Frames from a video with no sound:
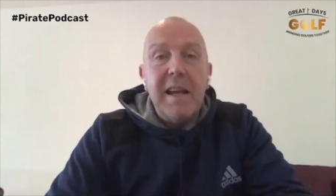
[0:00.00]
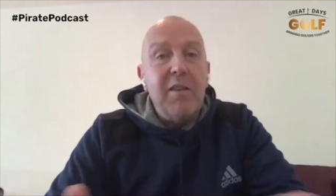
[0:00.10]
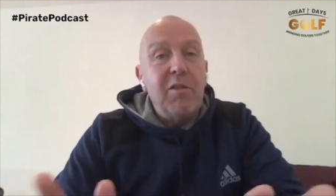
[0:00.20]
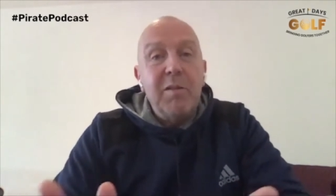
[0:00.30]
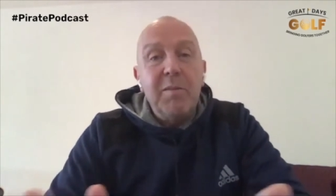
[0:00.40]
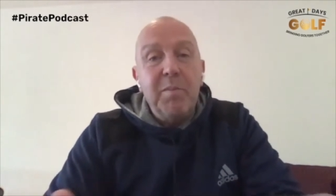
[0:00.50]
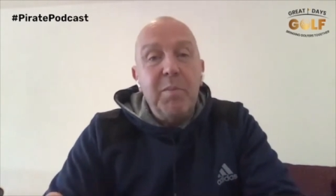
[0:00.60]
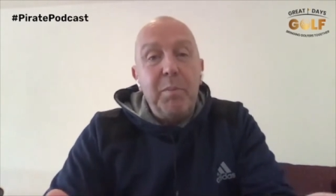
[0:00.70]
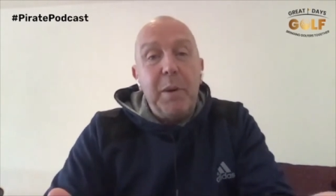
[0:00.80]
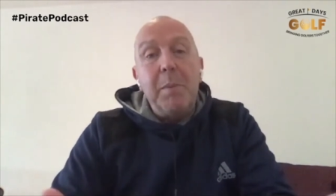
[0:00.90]
it's
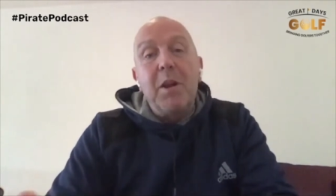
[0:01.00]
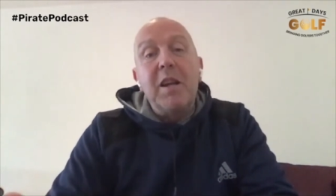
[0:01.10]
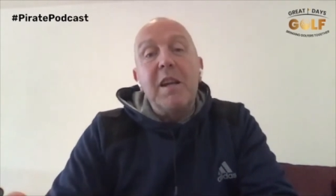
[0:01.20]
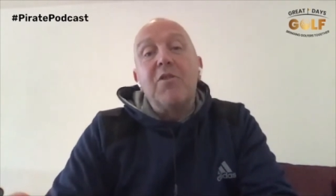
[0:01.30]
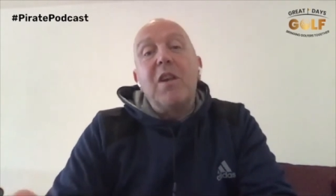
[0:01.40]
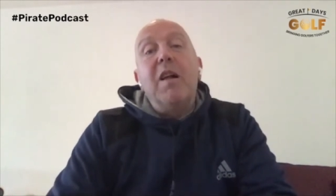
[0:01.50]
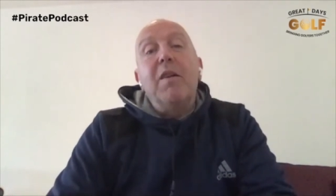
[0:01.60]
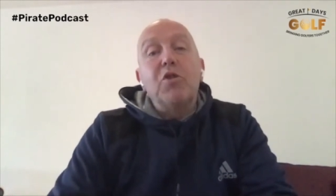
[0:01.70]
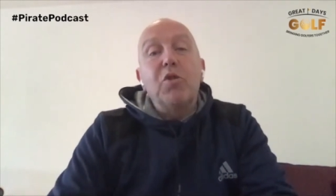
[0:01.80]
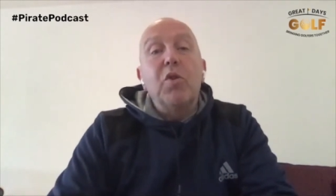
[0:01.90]
people like
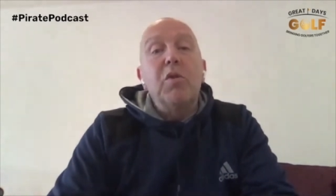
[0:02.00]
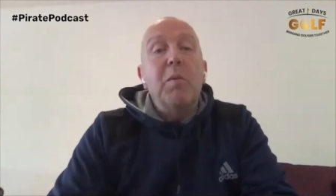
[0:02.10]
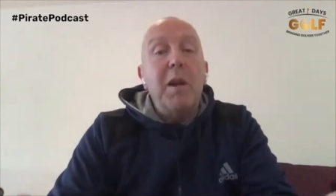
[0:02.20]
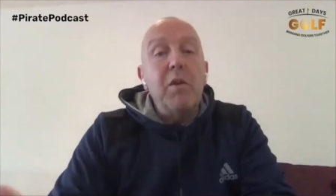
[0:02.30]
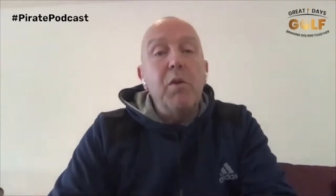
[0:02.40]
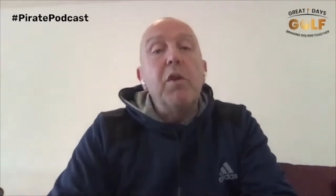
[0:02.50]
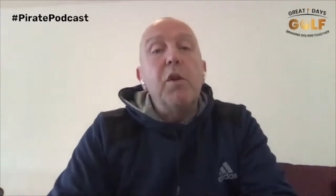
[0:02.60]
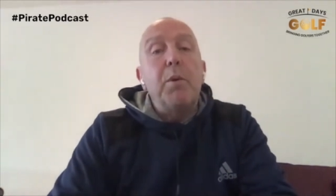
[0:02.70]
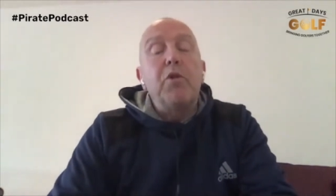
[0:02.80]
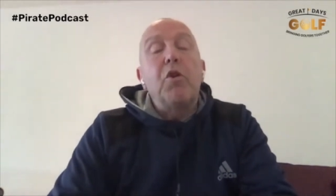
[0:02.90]
yourself, Sean. What you
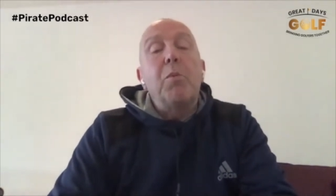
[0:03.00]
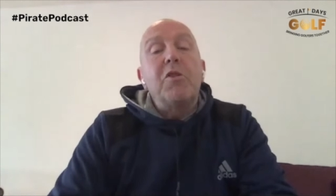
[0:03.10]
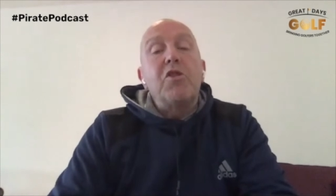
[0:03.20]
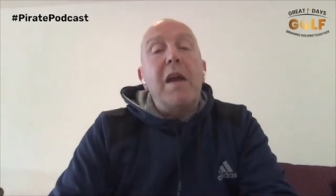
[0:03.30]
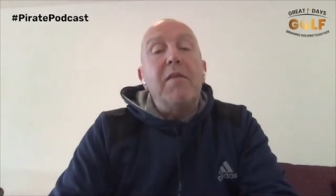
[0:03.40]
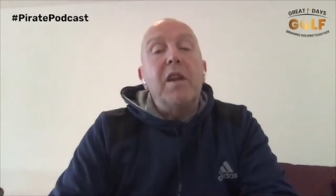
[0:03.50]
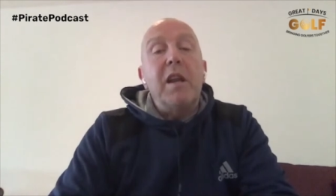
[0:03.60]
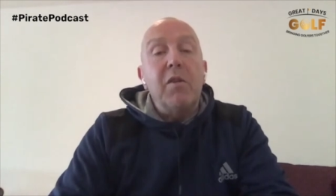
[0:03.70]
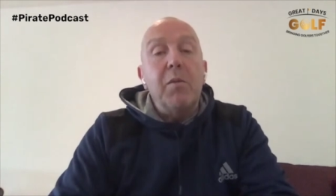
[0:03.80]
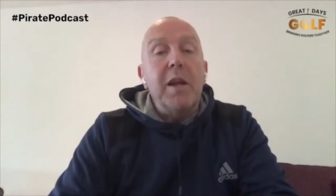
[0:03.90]
you put so much effort
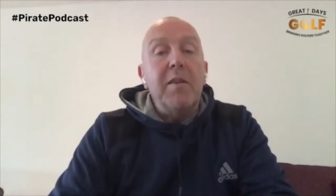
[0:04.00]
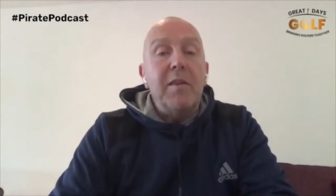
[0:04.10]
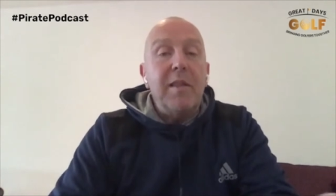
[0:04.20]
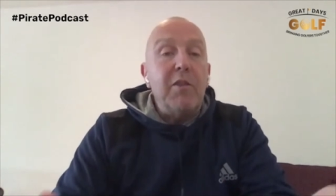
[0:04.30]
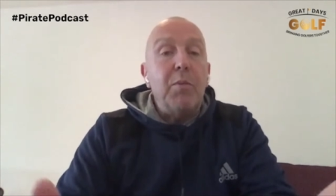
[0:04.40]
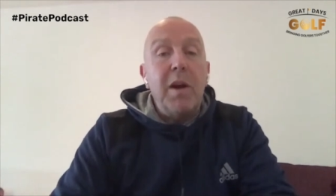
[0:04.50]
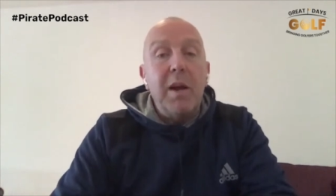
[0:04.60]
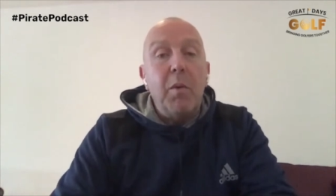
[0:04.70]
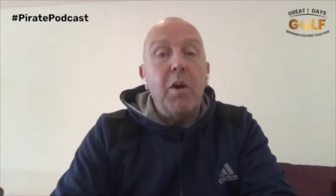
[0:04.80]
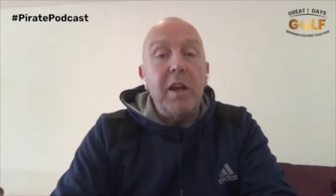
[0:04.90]
into it. That's
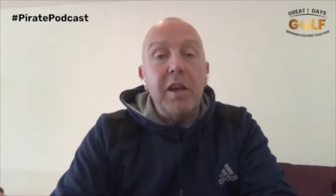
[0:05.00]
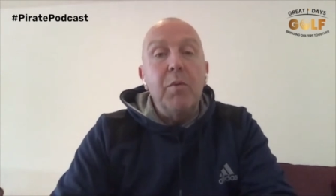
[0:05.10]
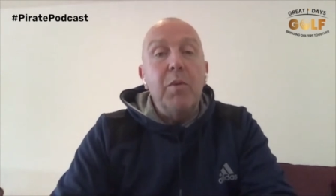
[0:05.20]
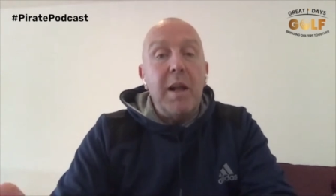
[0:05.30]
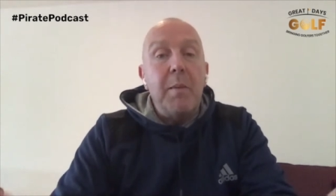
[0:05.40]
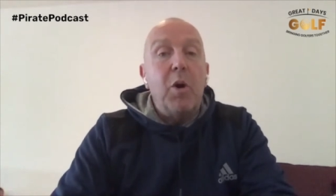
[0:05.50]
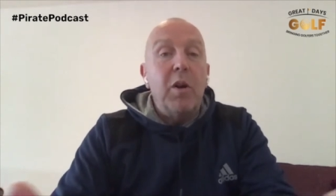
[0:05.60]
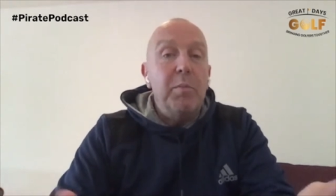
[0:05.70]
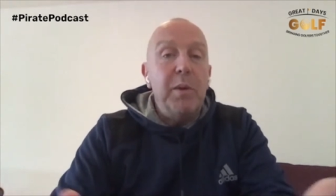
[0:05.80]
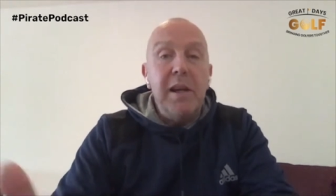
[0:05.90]
why I wanted you to come
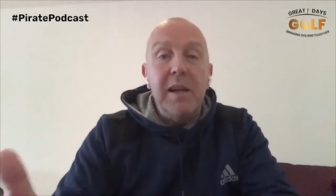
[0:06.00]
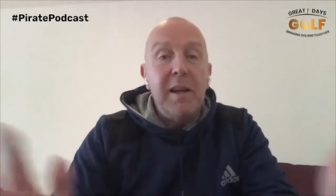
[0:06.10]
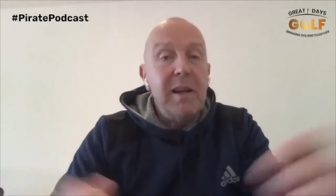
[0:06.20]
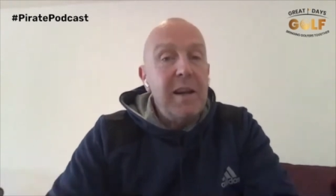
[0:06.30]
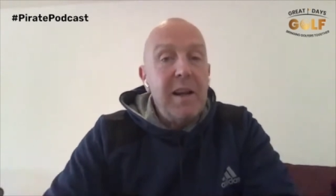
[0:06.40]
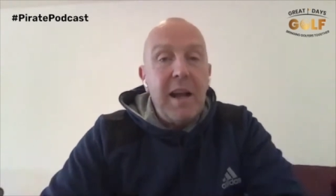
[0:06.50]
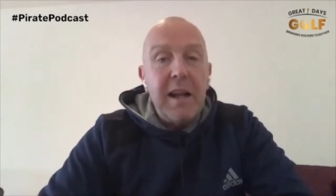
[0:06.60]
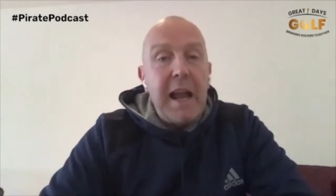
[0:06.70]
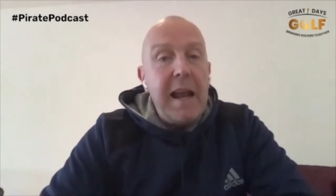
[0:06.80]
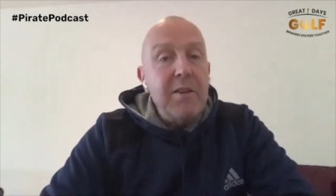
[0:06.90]
on and be
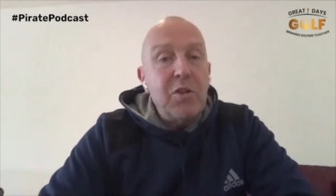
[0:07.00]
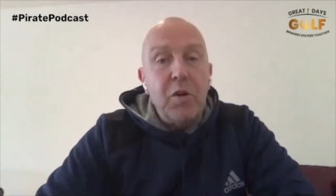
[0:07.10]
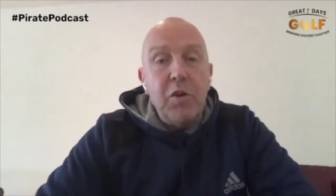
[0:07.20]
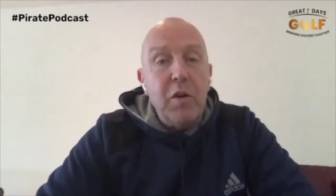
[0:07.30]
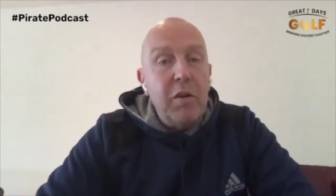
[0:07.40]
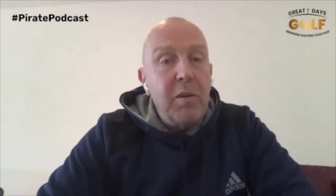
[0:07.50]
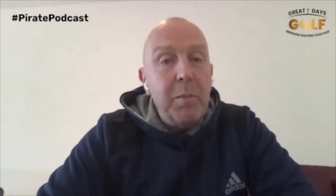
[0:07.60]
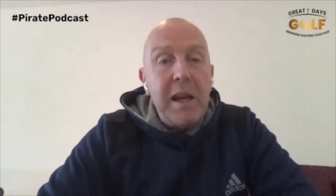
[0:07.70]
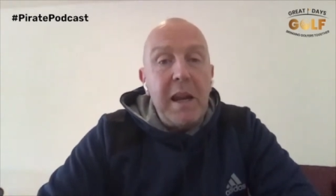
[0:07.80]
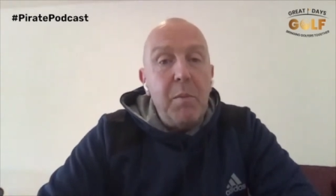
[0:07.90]
a guest on you to
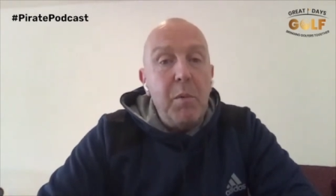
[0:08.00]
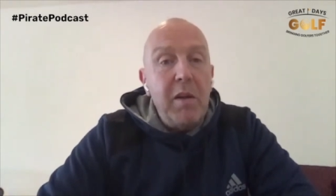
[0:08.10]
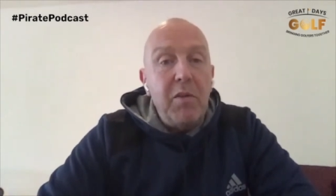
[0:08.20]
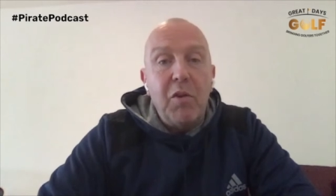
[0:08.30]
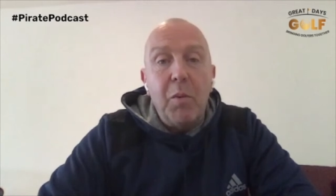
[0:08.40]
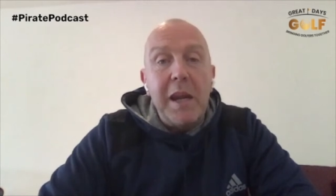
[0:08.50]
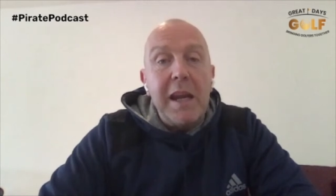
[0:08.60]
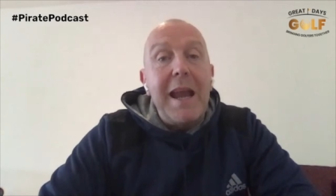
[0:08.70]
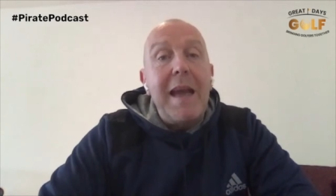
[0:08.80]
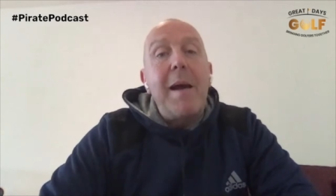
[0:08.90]
begin with, so we
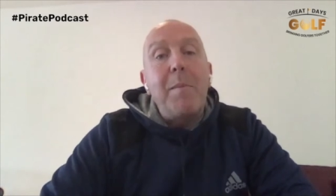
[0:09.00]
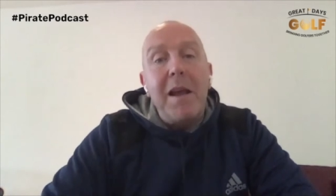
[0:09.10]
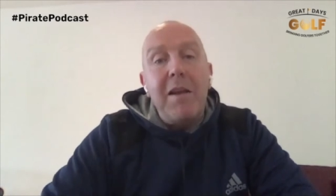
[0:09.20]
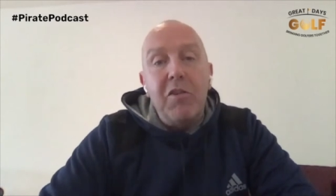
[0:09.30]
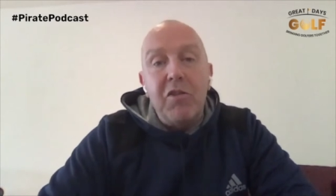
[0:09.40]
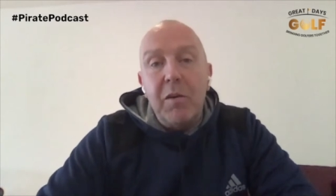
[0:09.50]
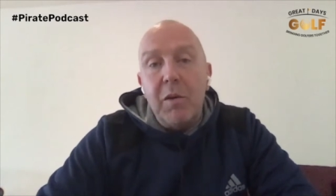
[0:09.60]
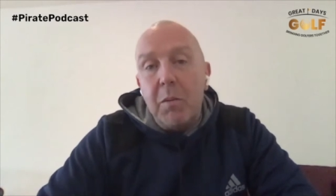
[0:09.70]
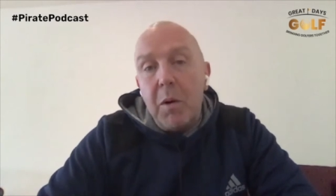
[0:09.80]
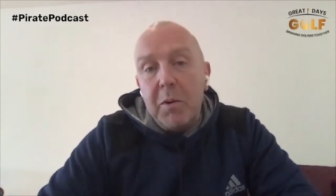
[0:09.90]
can get our message
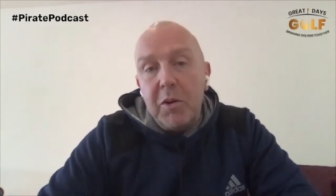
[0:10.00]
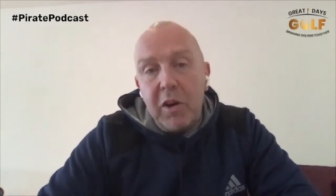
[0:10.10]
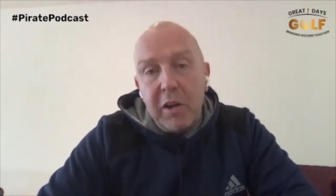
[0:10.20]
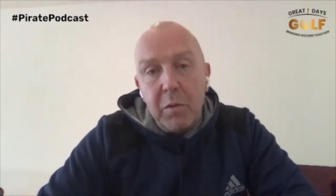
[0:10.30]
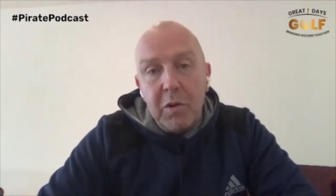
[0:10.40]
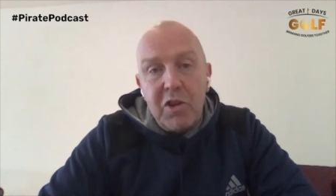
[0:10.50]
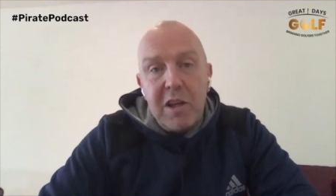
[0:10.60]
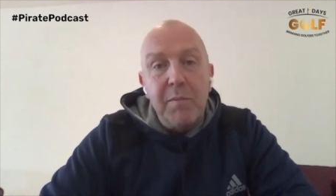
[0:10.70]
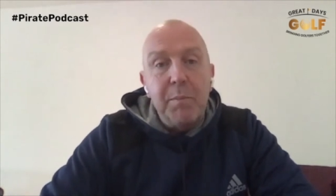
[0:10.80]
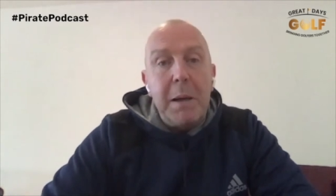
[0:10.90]
out of what we're trying to
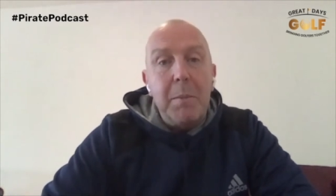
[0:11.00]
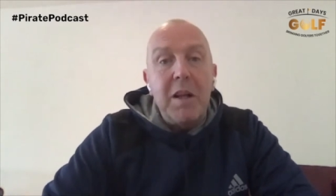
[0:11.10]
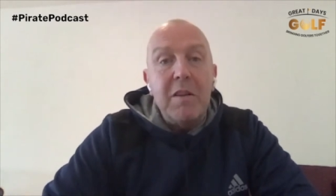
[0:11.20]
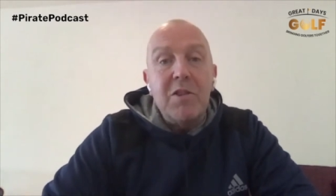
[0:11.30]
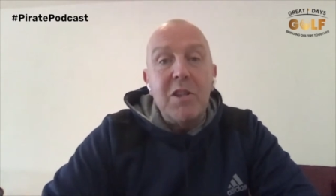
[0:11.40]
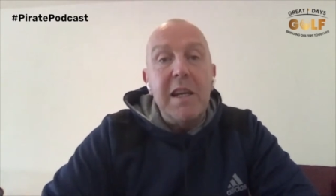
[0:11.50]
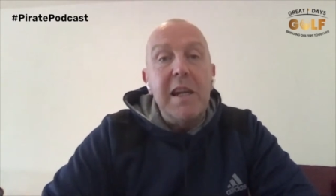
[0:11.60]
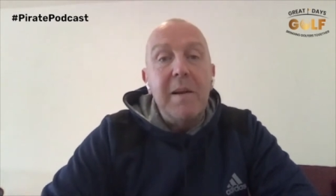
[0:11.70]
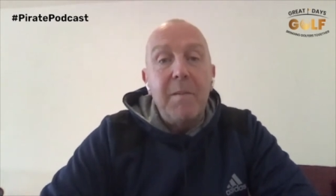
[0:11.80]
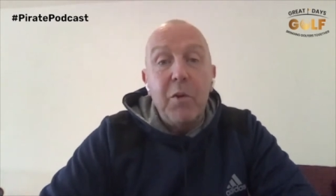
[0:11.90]
achieve, and people can
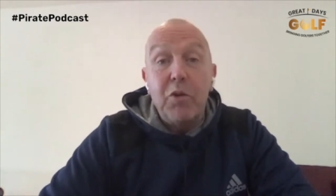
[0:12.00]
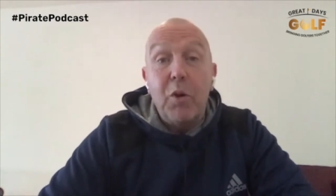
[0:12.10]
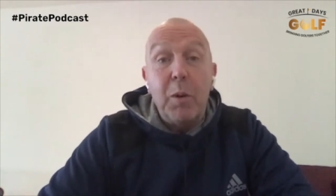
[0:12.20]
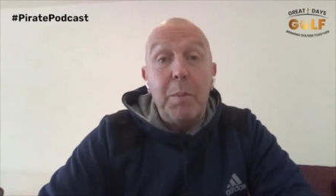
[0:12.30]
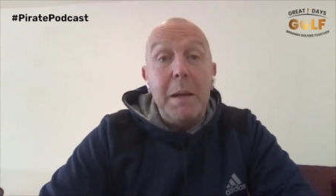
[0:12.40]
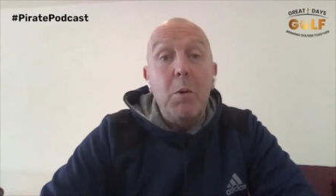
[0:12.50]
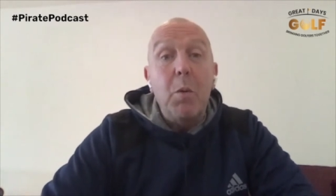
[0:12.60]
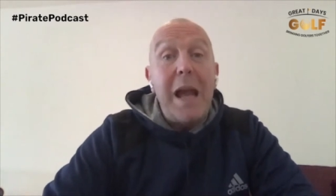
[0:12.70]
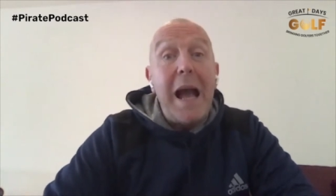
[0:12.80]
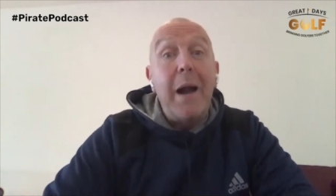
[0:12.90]
see the sort of
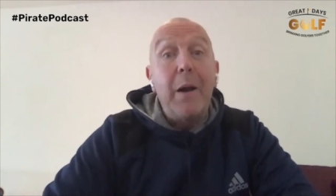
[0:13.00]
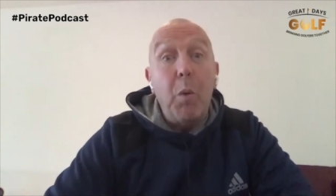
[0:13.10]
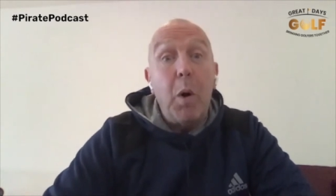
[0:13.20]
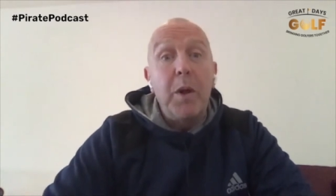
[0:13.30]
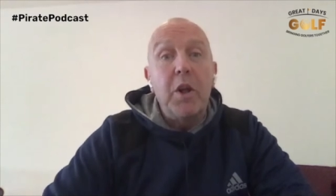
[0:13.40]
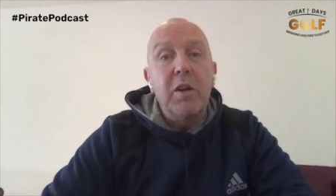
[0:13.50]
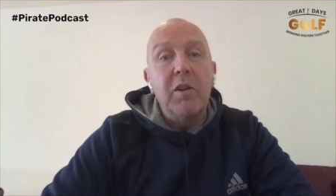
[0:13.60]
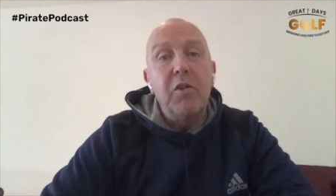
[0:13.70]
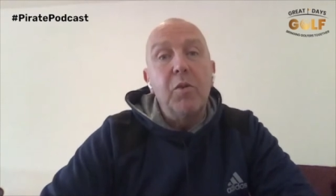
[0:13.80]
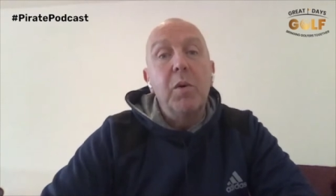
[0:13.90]
people we are and what we're going
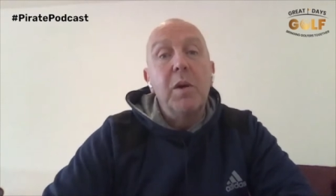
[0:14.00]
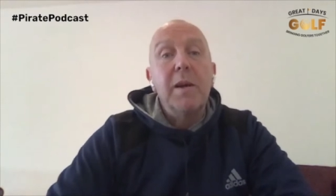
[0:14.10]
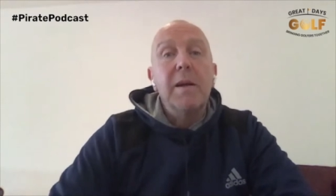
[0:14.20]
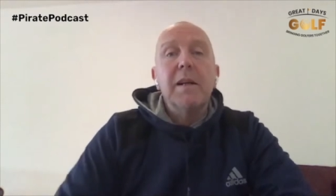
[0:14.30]
to do.